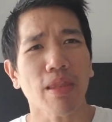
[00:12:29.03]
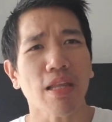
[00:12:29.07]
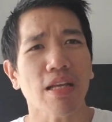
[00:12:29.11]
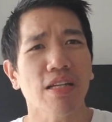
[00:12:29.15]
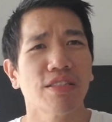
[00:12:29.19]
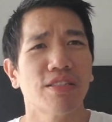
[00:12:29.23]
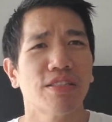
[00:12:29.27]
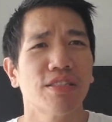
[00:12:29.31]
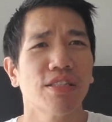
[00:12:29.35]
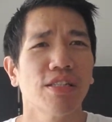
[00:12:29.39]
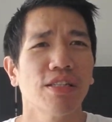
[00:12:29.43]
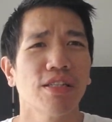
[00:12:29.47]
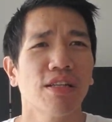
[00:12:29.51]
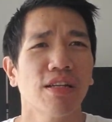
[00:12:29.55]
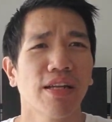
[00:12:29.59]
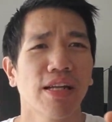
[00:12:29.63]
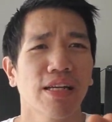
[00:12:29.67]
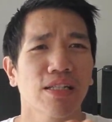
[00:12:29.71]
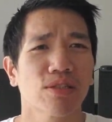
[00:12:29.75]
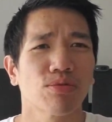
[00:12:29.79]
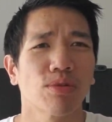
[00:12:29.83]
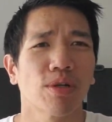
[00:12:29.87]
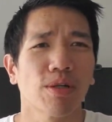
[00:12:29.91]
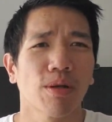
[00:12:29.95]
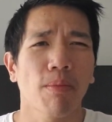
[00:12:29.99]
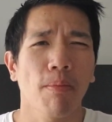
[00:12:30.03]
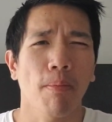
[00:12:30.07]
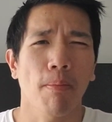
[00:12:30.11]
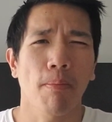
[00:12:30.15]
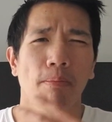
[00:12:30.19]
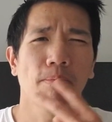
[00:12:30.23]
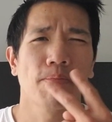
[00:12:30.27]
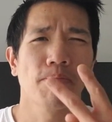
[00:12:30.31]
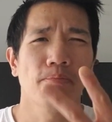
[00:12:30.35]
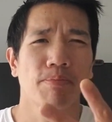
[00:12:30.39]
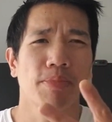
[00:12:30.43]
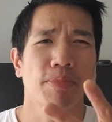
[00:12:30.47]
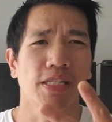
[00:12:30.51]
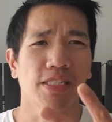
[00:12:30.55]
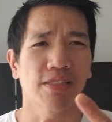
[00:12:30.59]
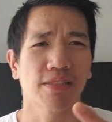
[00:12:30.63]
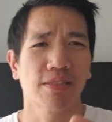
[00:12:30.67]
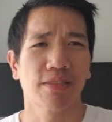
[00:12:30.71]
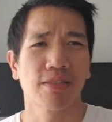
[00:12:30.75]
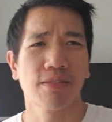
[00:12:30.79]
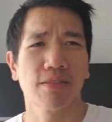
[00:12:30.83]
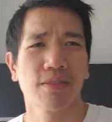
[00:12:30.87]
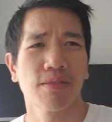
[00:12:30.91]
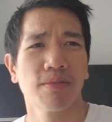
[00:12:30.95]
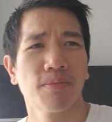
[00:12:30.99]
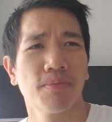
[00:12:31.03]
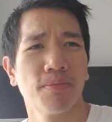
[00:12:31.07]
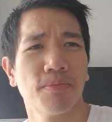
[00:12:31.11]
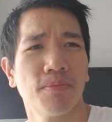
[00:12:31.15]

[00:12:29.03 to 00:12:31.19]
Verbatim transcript: See you in the next one. Peace.